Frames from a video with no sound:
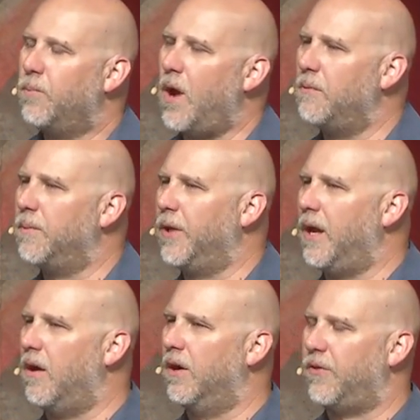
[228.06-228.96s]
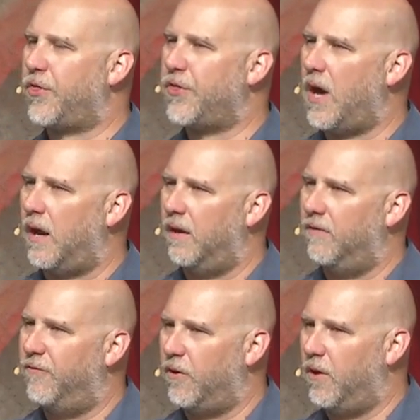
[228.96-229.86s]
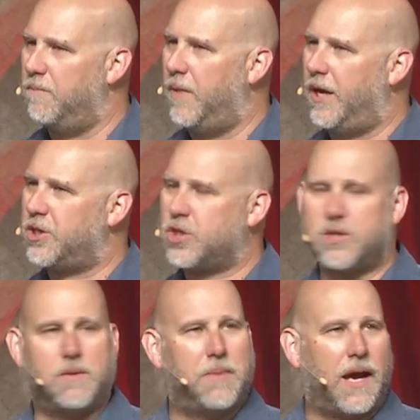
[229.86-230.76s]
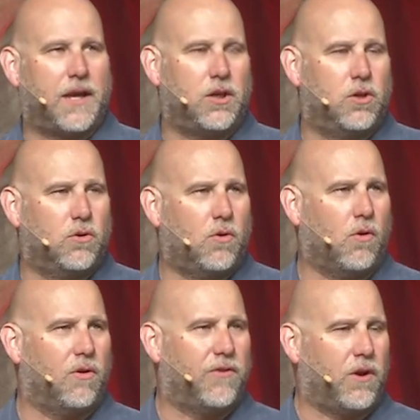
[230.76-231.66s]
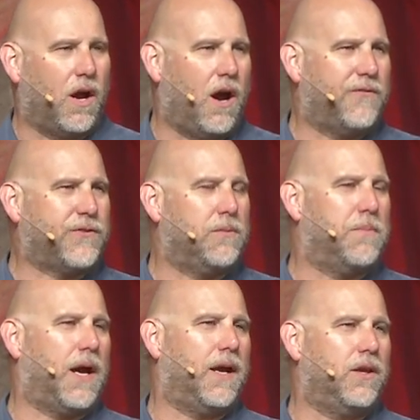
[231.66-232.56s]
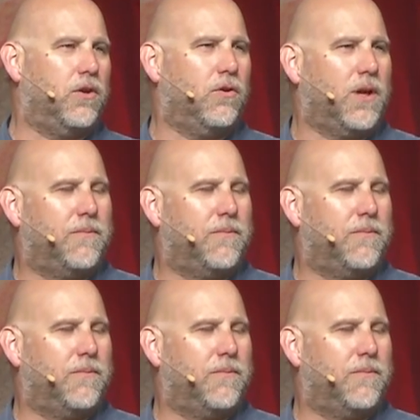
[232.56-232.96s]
probably aren't thought of very much by you or very often by you,